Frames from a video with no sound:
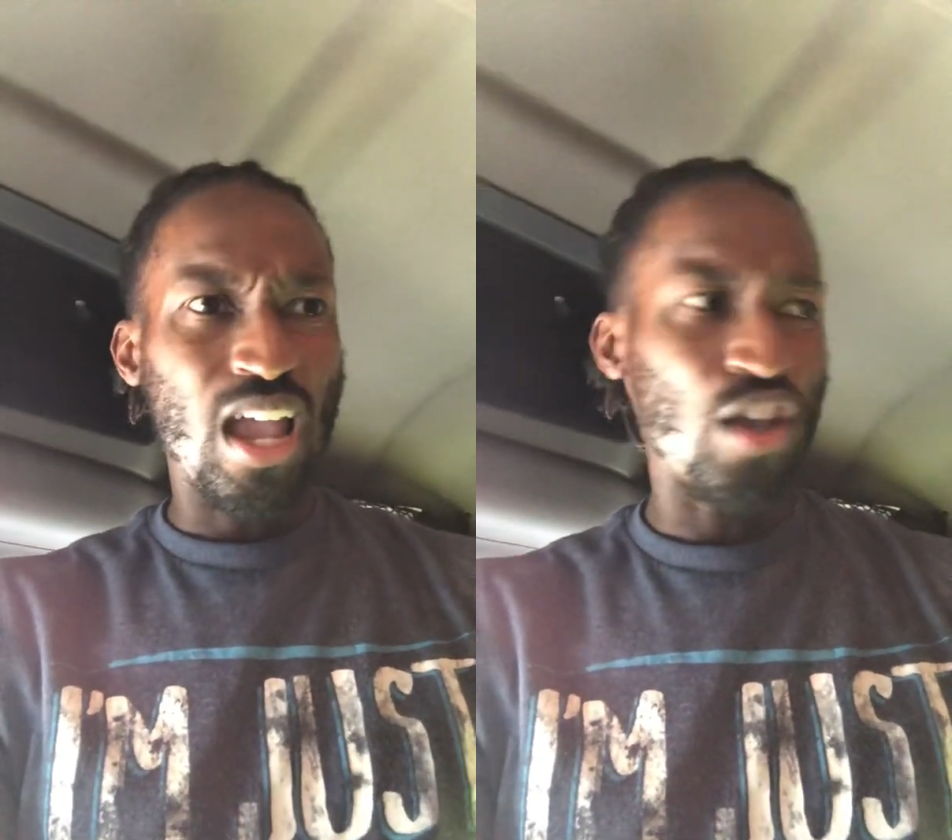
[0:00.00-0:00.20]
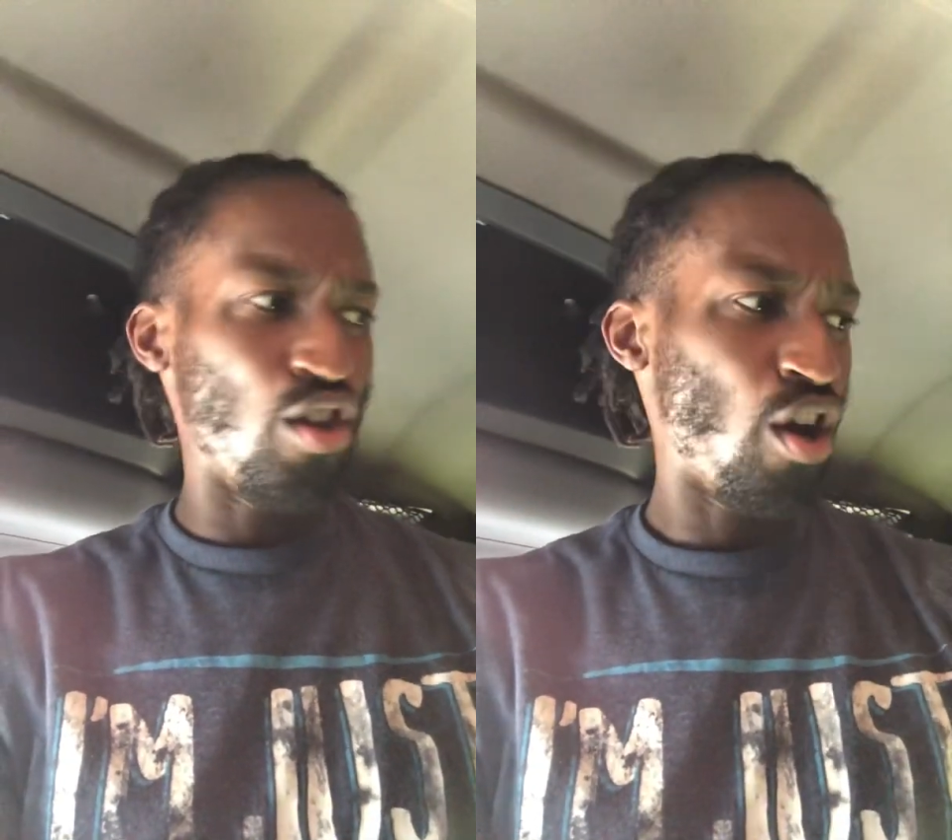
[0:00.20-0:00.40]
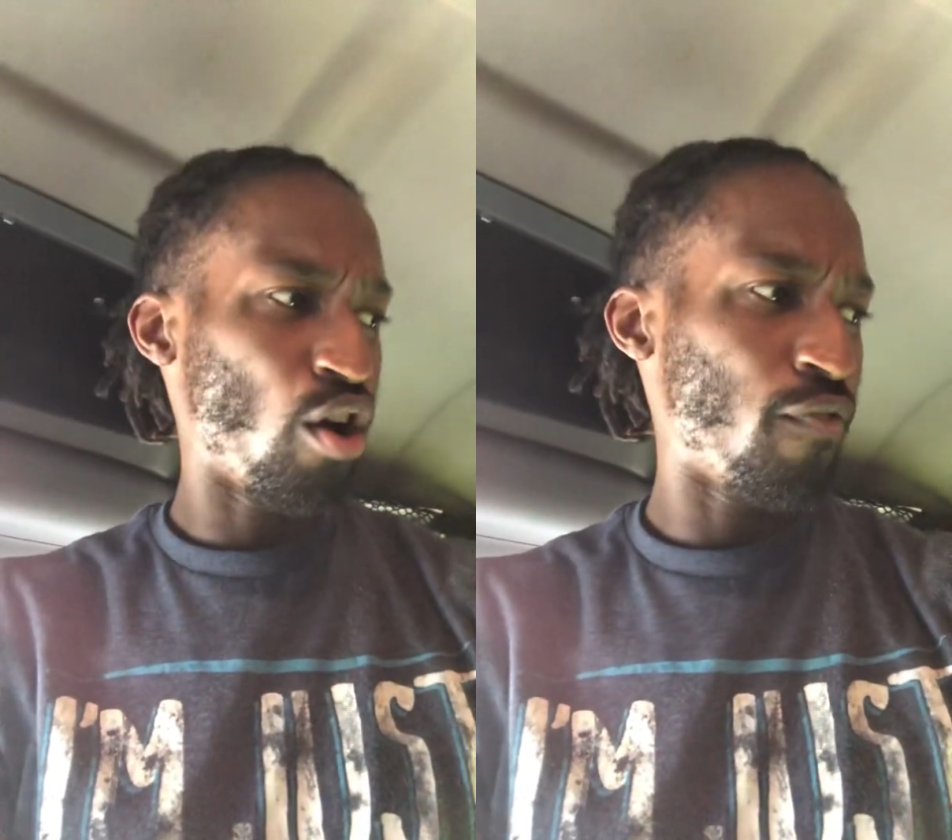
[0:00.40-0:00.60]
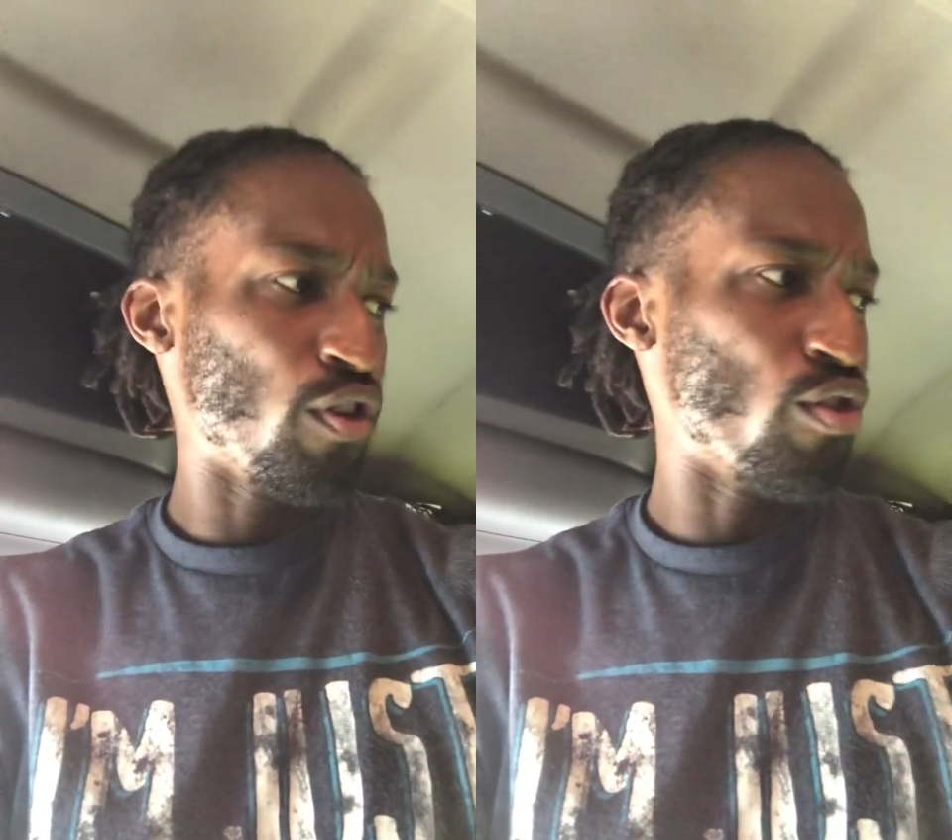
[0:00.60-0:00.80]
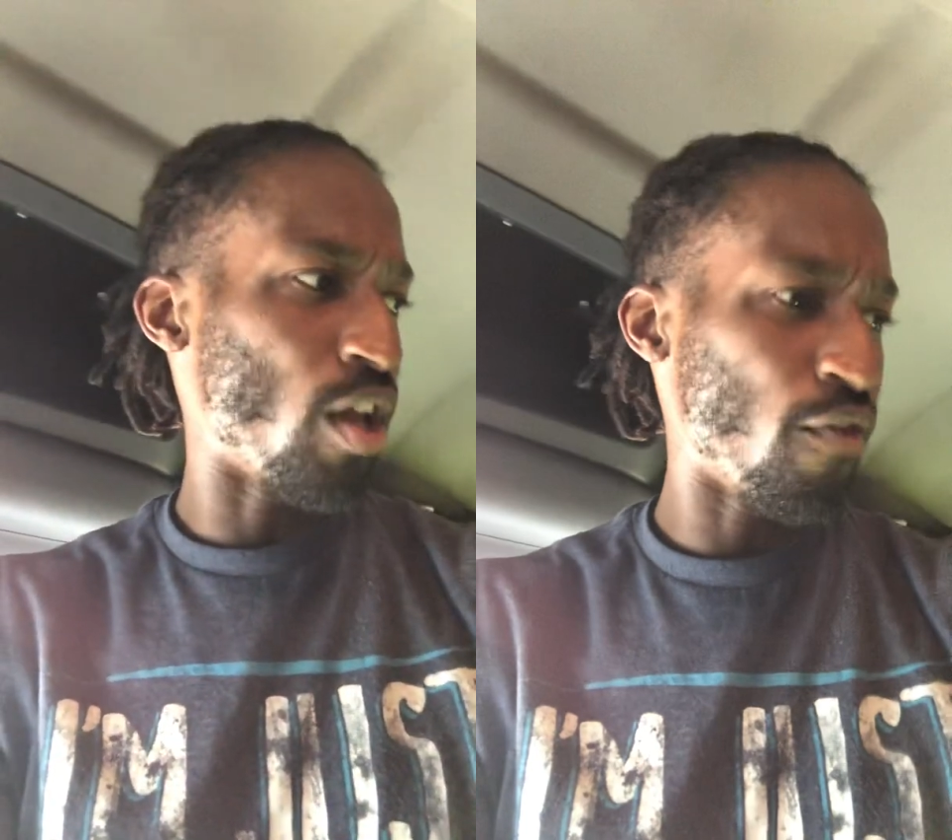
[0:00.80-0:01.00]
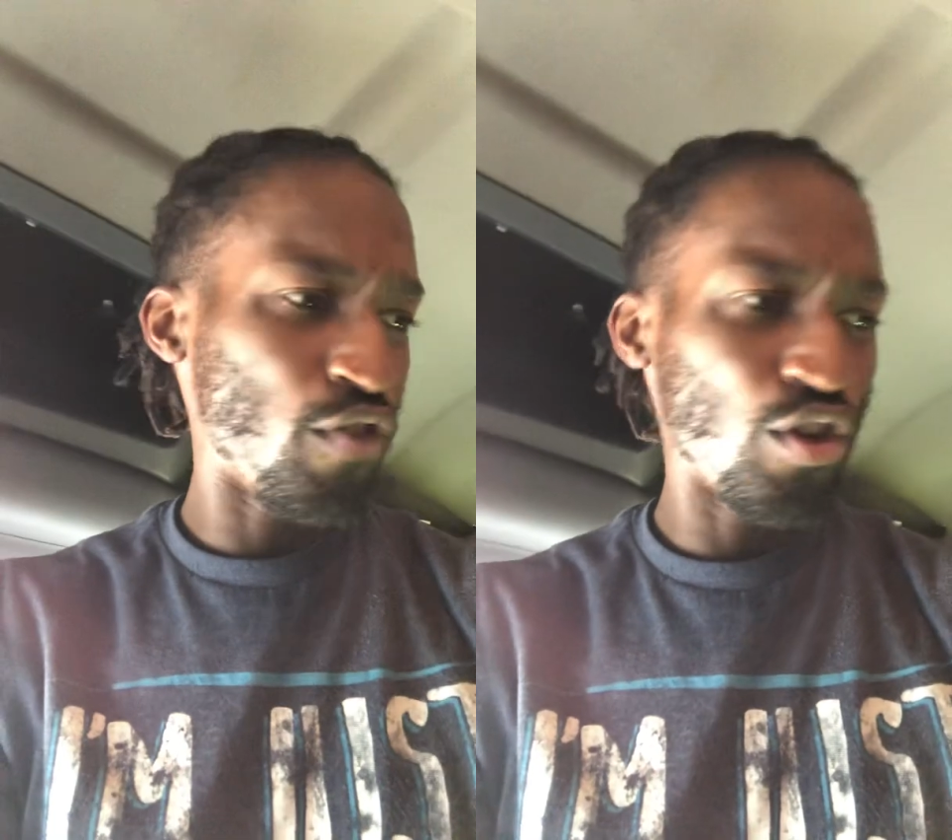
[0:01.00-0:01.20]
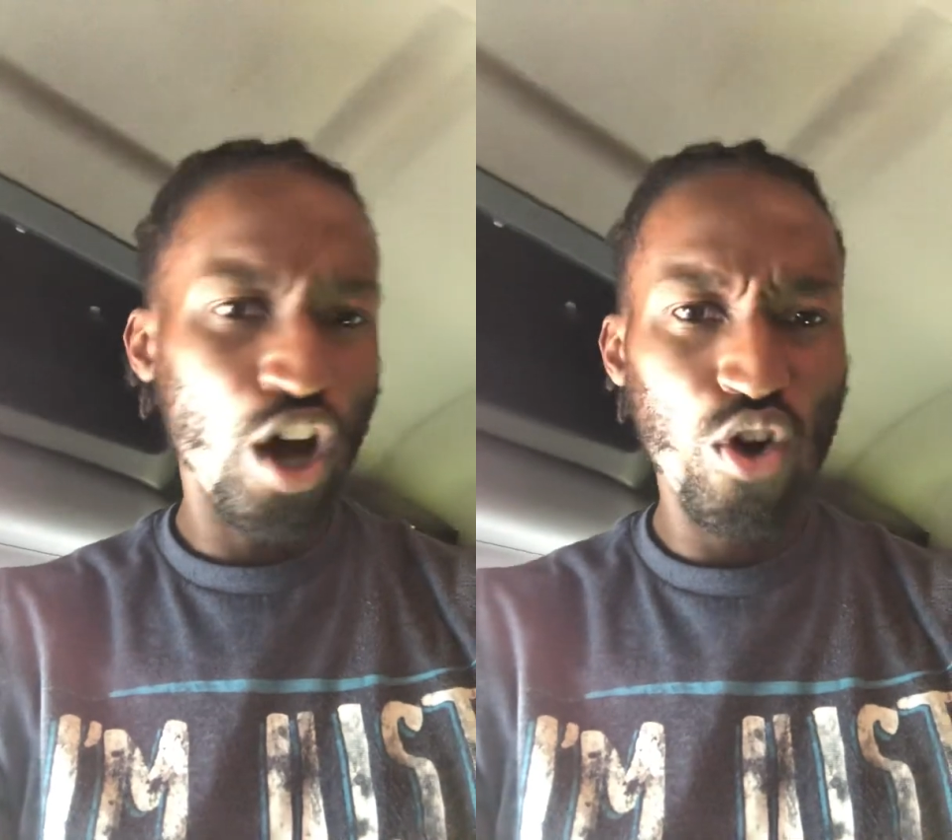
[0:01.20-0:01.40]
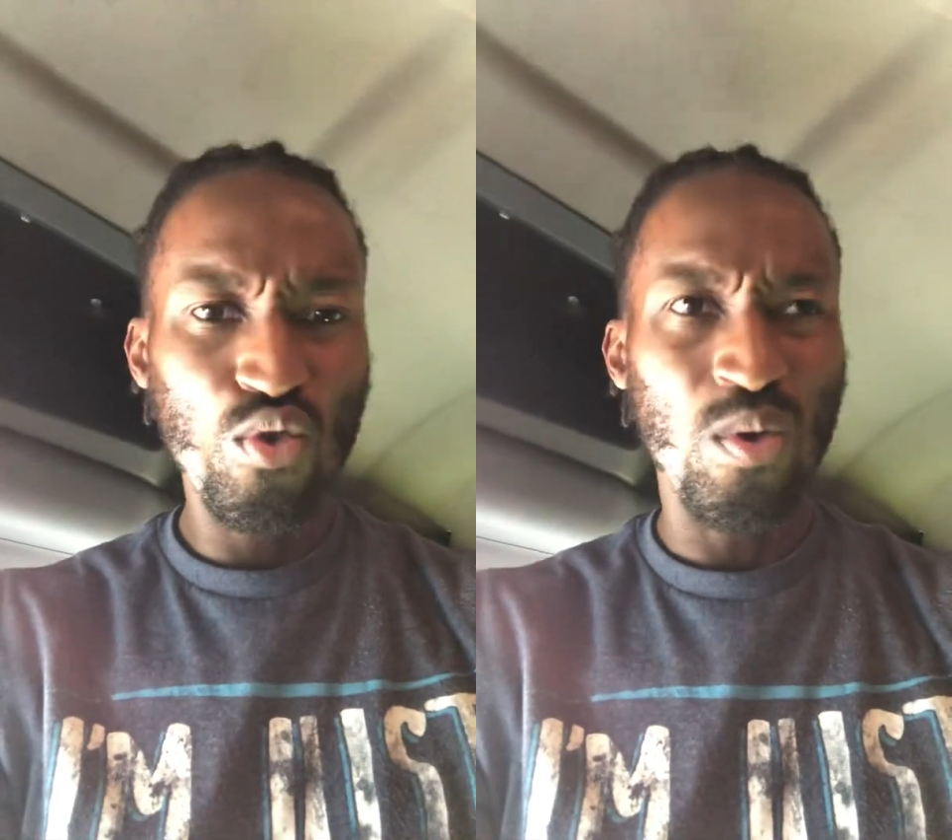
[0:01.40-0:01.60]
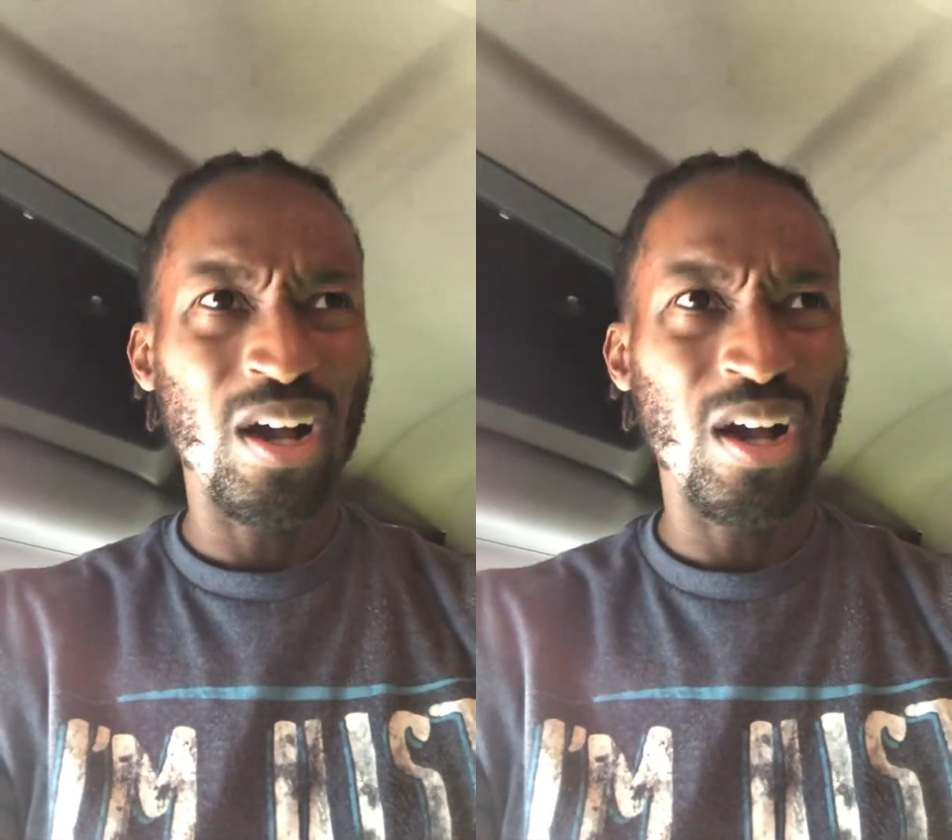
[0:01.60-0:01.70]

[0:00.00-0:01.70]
if you know,